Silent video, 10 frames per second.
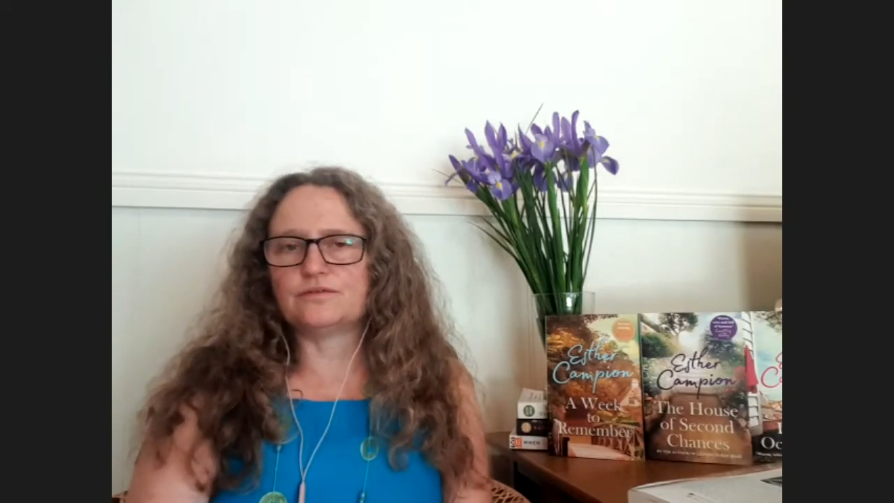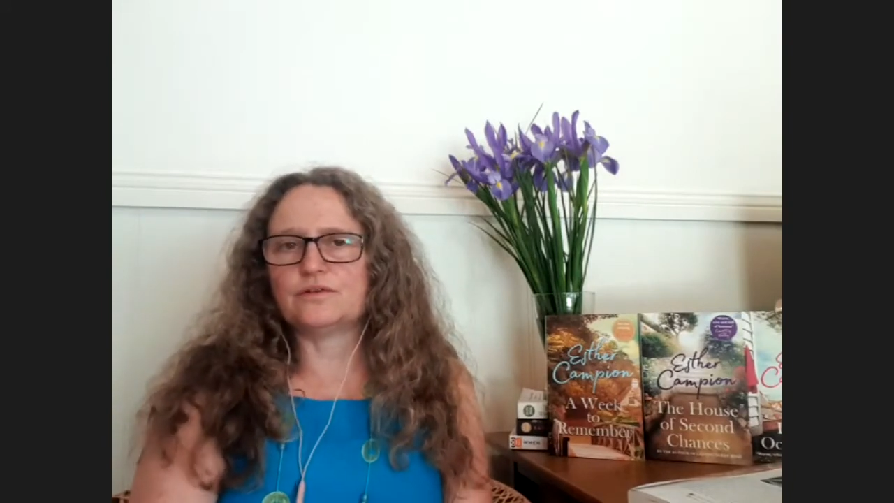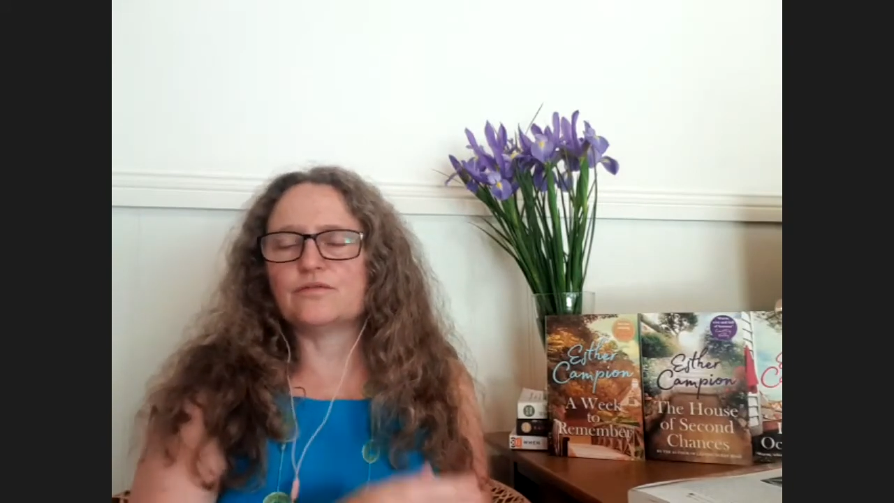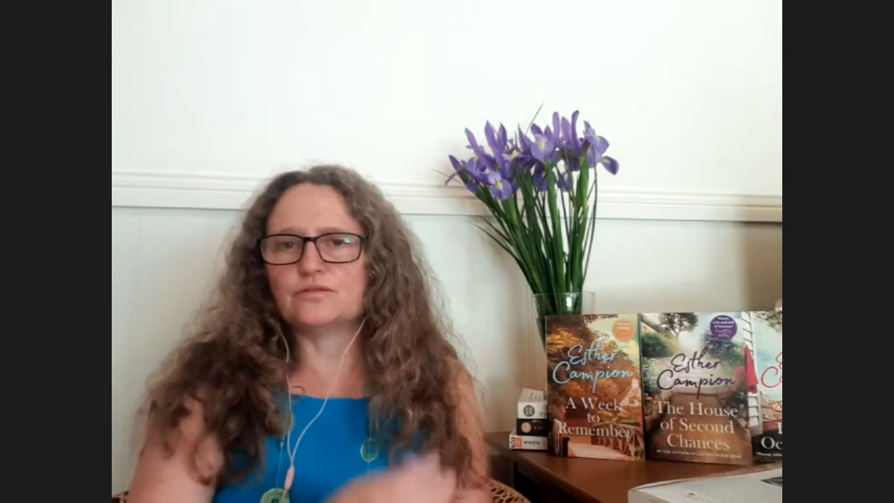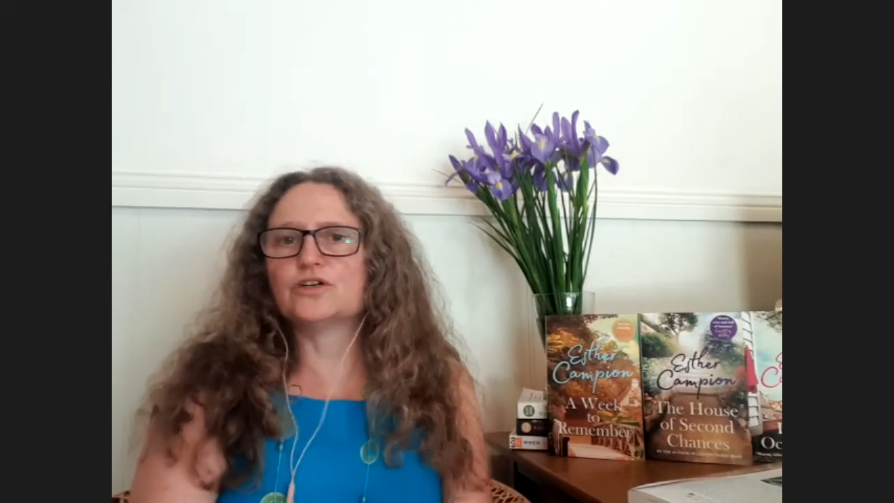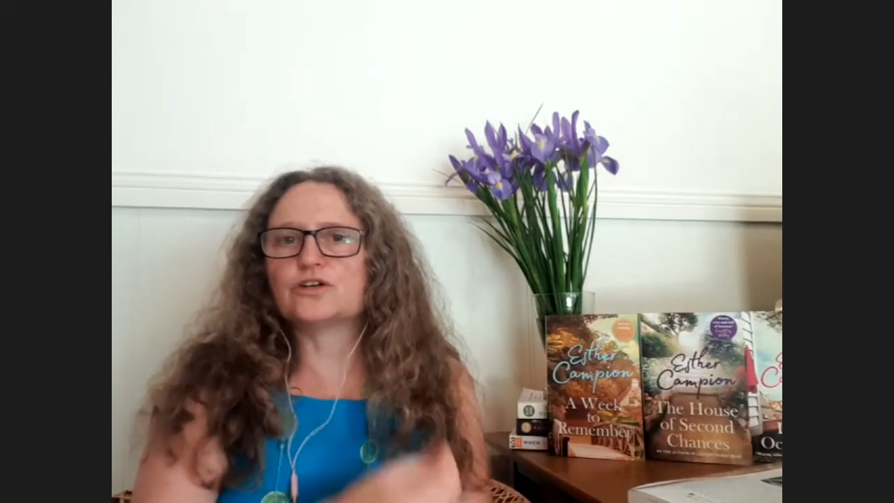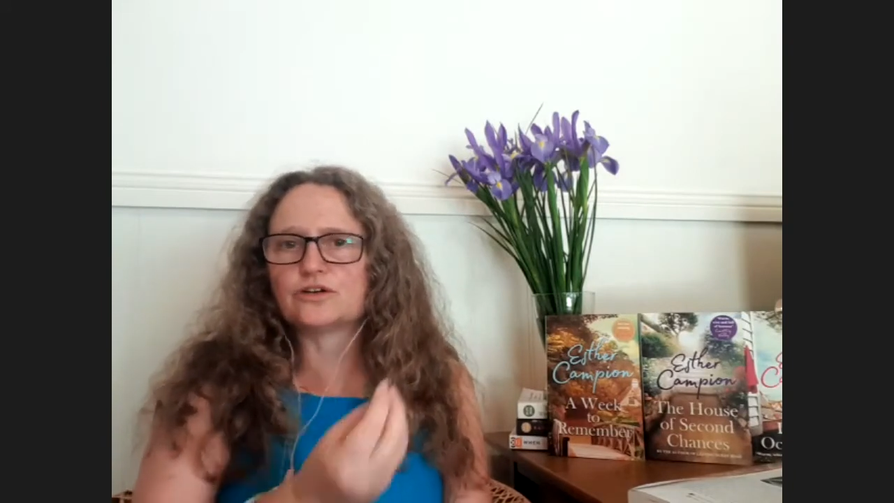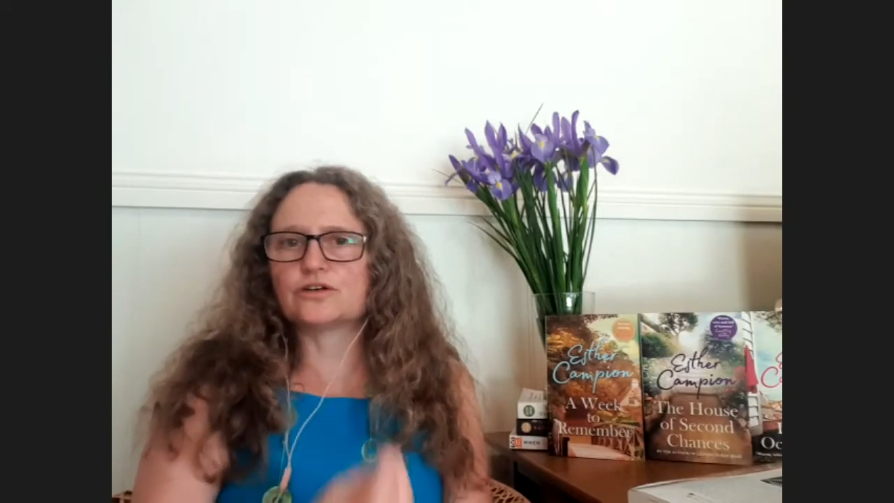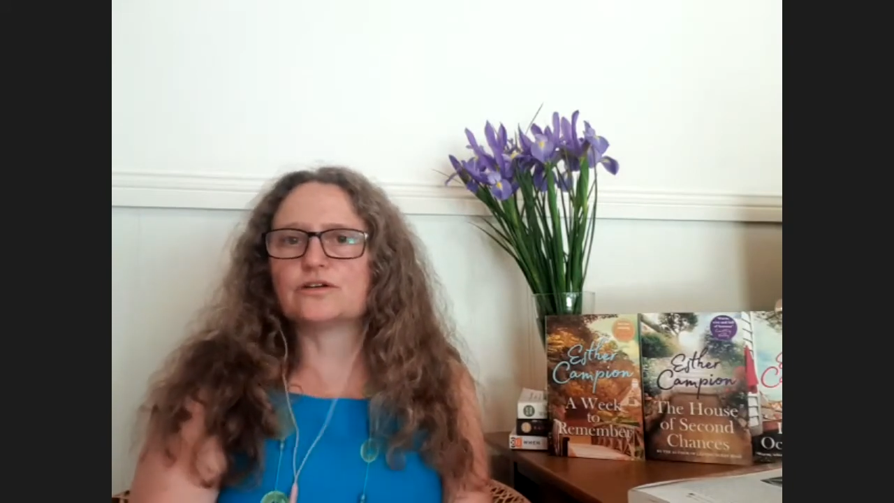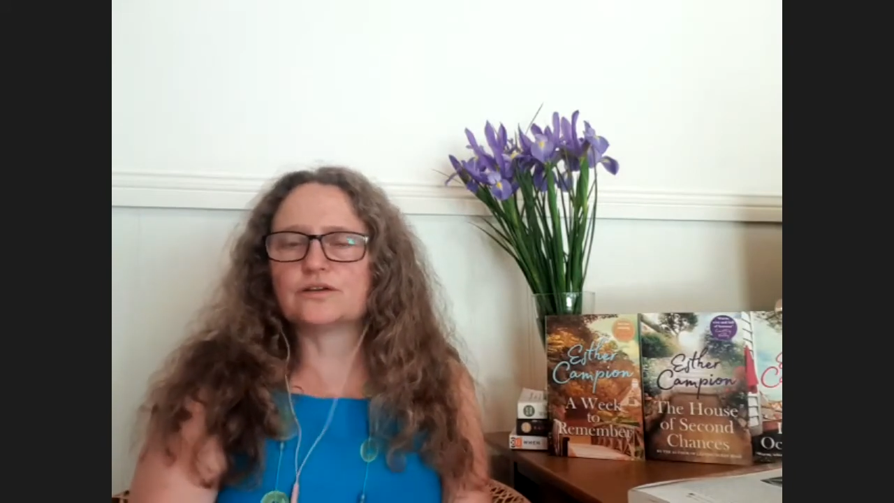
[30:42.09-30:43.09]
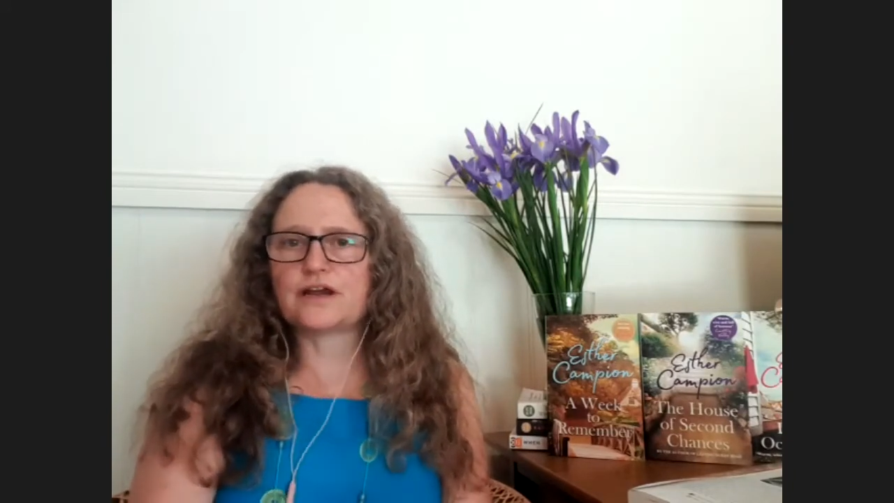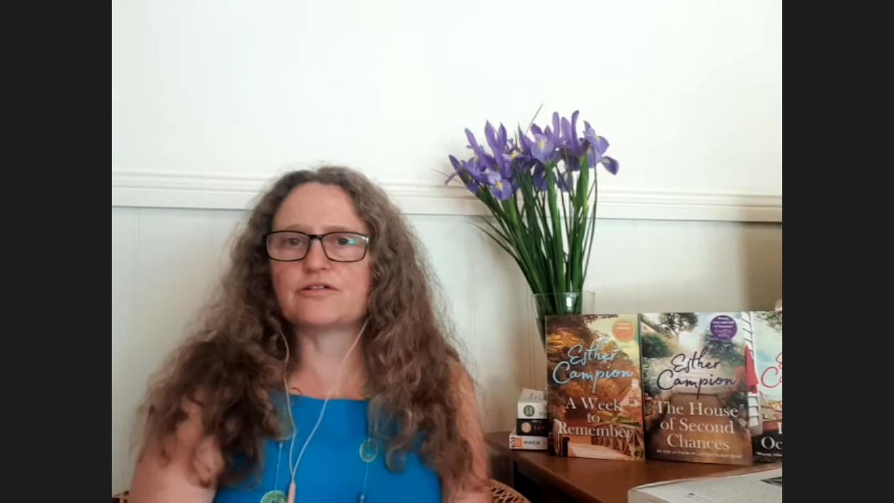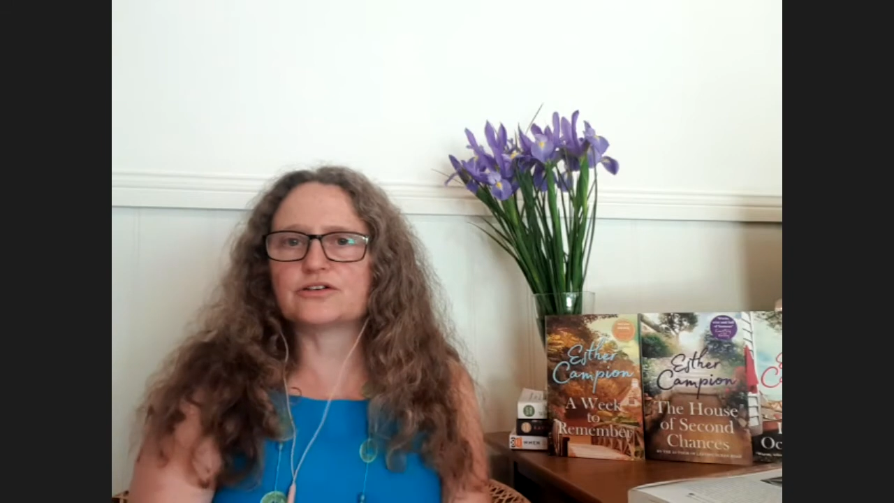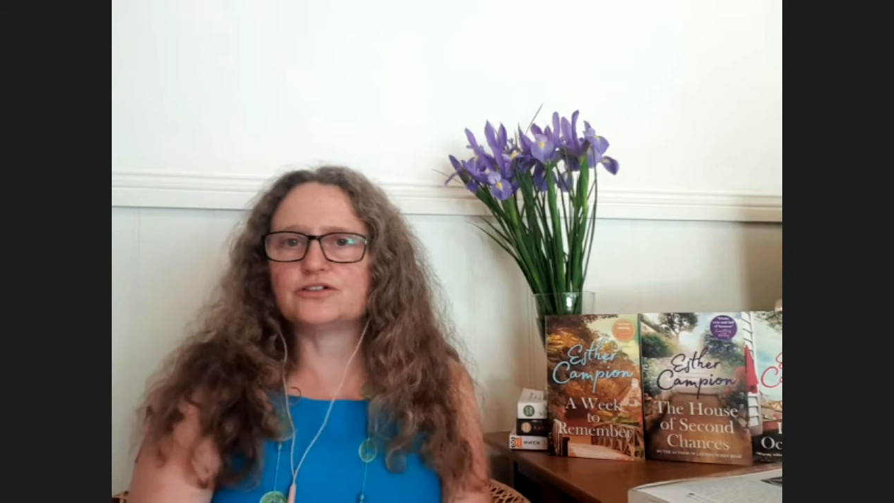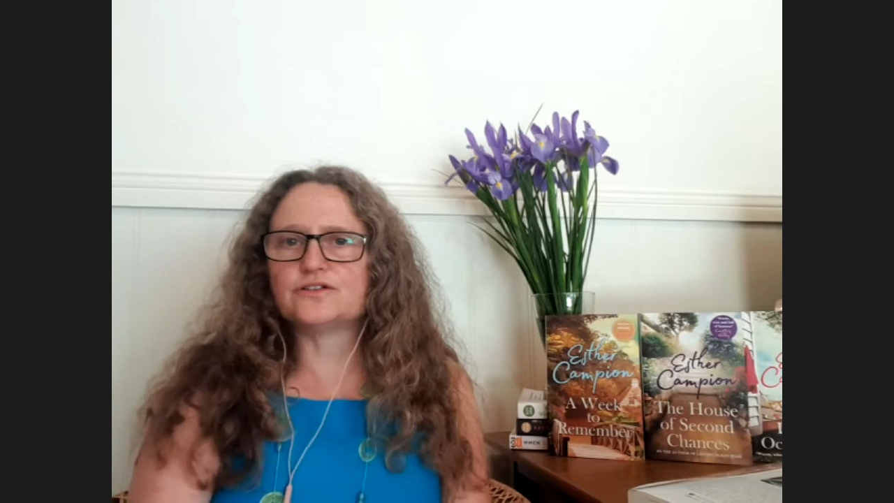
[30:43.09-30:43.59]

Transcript: around her character mm-hmm.